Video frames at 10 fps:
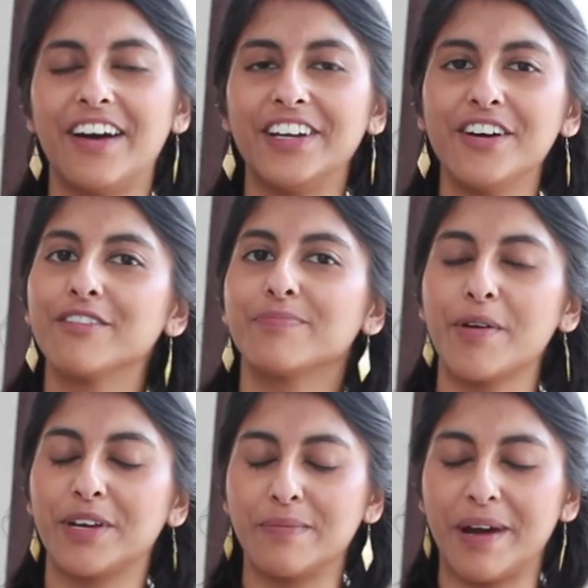Now, I know I've
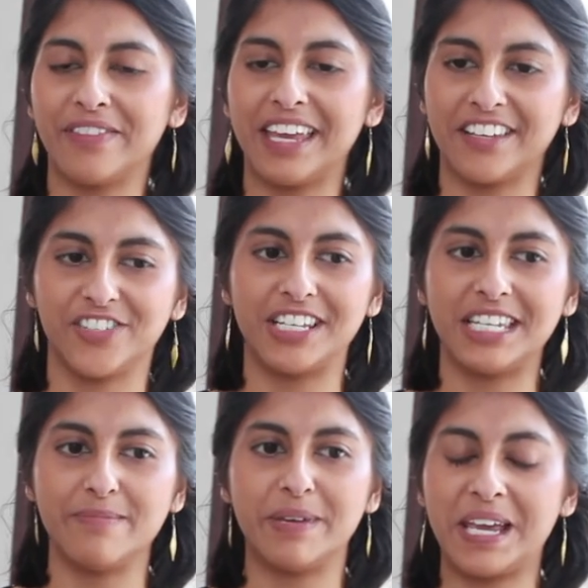spoken about the
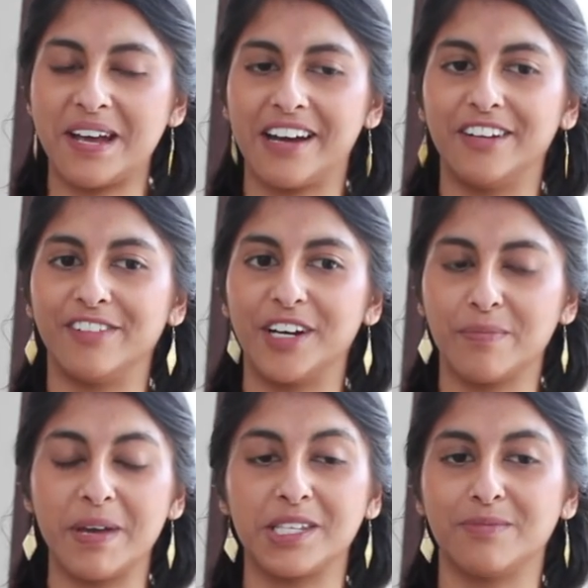SJT being kind of
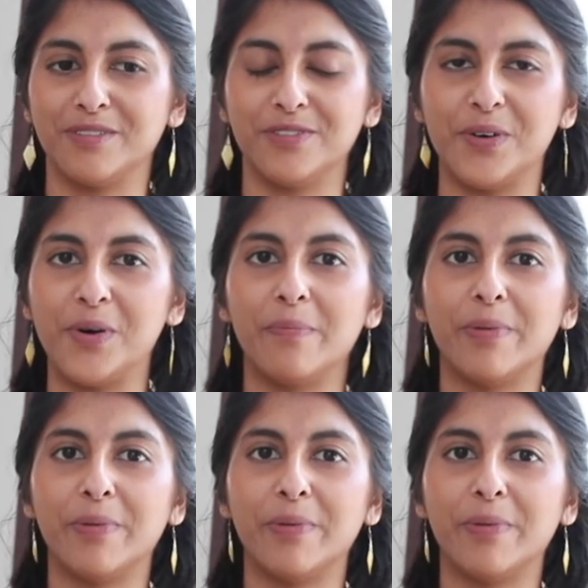luck-based before,